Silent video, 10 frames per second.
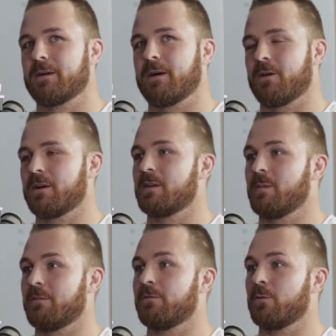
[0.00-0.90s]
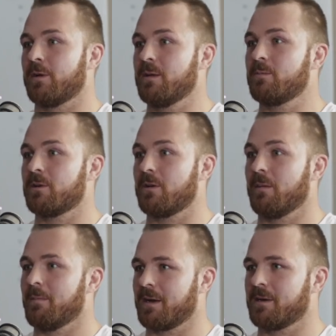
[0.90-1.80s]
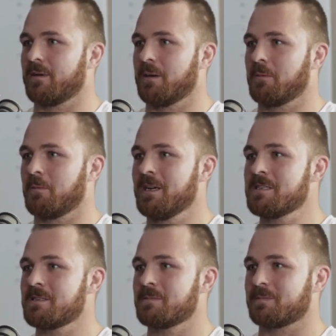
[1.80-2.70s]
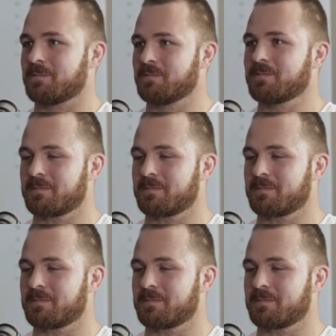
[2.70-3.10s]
I reckon about 14, we were like mucking around with weights, and